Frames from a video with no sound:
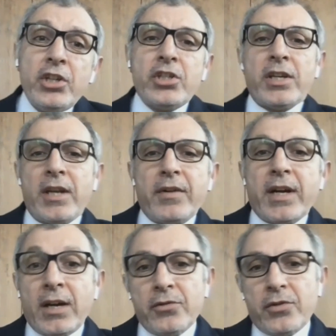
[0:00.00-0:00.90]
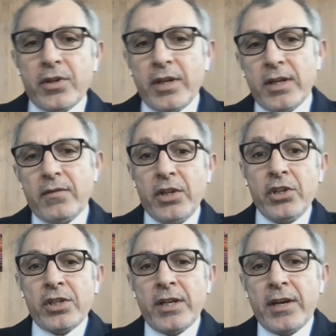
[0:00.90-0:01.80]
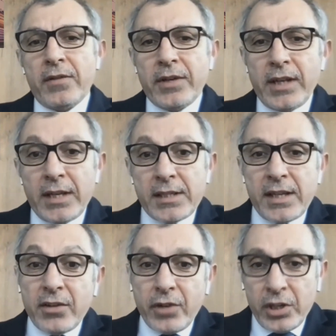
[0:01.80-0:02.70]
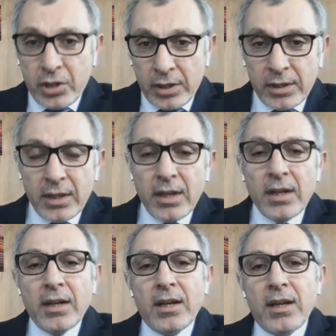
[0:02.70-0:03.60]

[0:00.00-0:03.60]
each and every country, each and every, let's say, region.